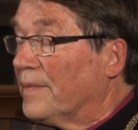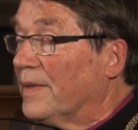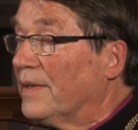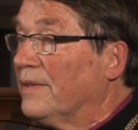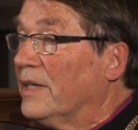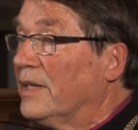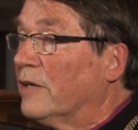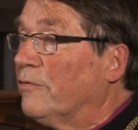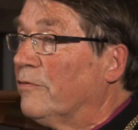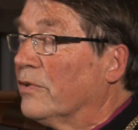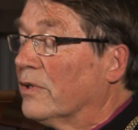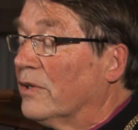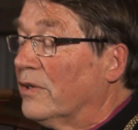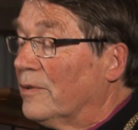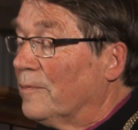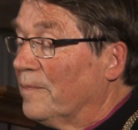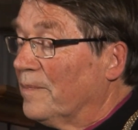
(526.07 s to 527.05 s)

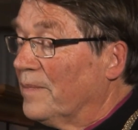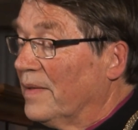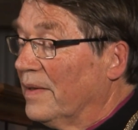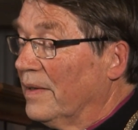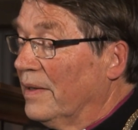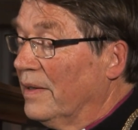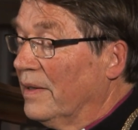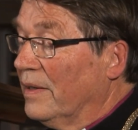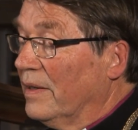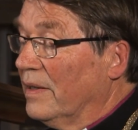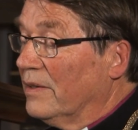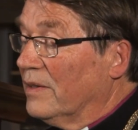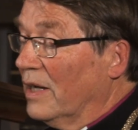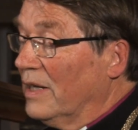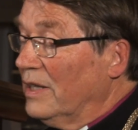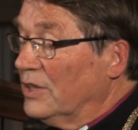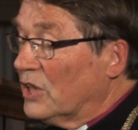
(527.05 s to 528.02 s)
Therefore,
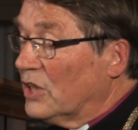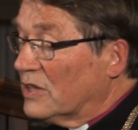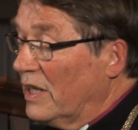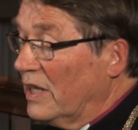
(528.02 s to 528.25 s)
religious